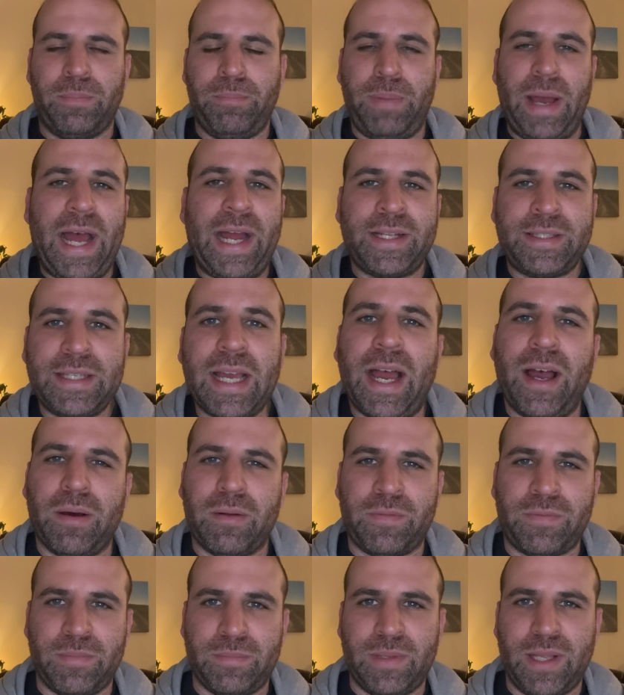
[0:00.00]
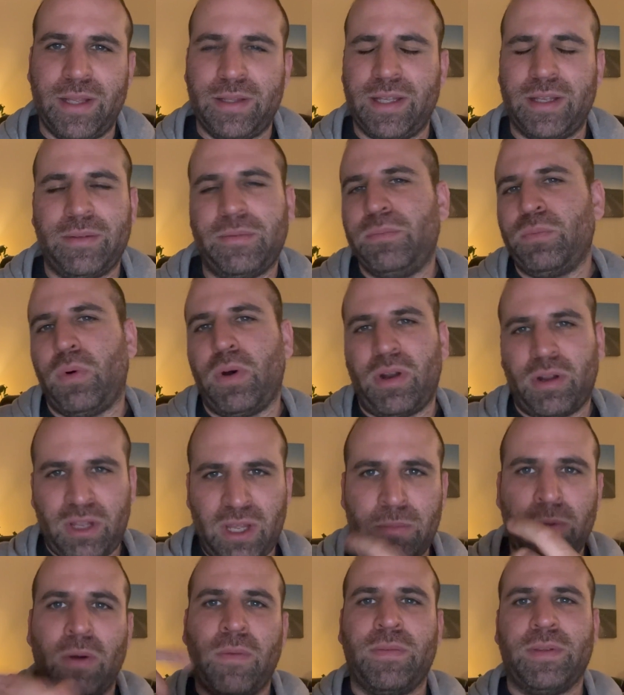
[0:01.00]
back down from that. They'd want to
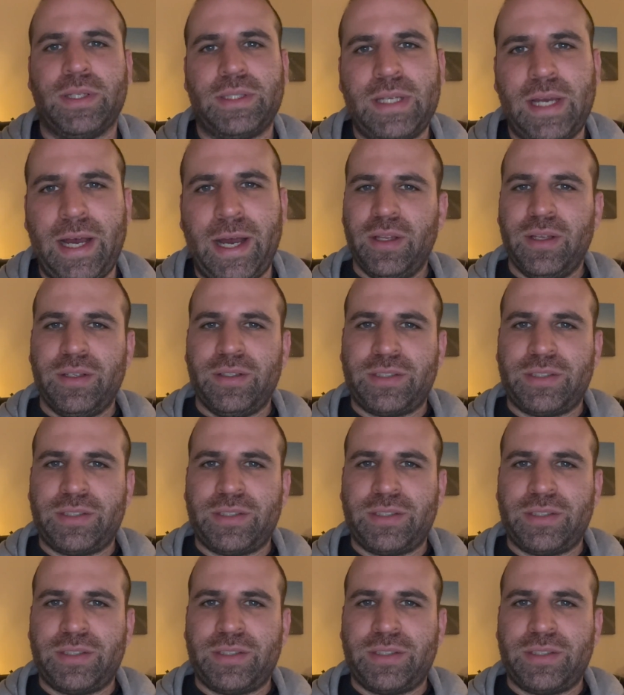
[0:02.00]
come over the top.